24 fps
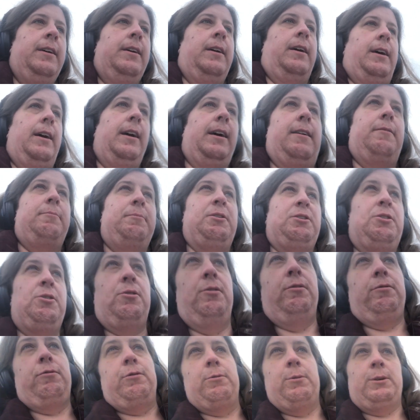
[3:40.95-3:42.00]
I have been
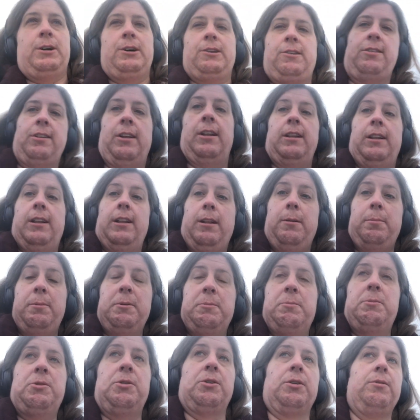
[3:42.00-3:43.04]
going for walks a little bit
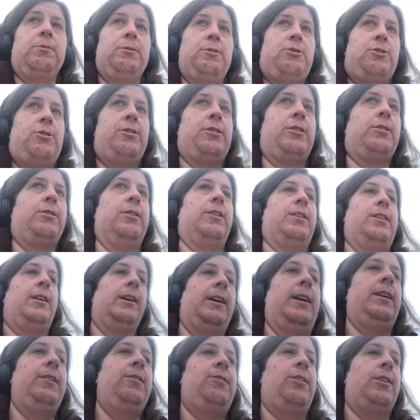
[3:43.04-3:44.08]
more, which is a good
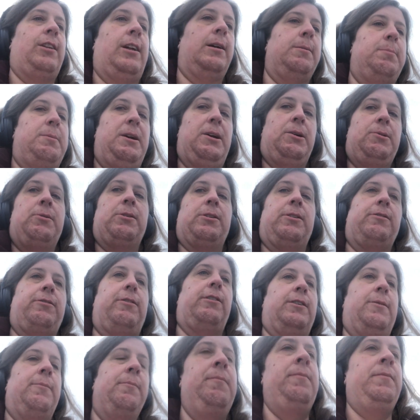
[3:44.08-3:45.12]
thing, today being one of
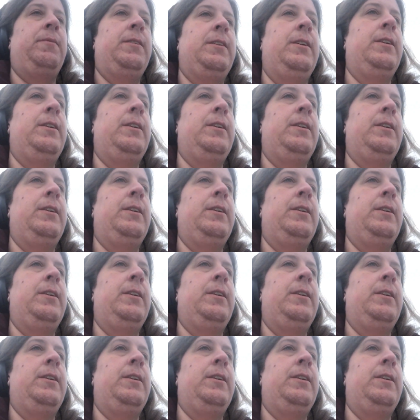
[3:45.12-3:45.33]
them.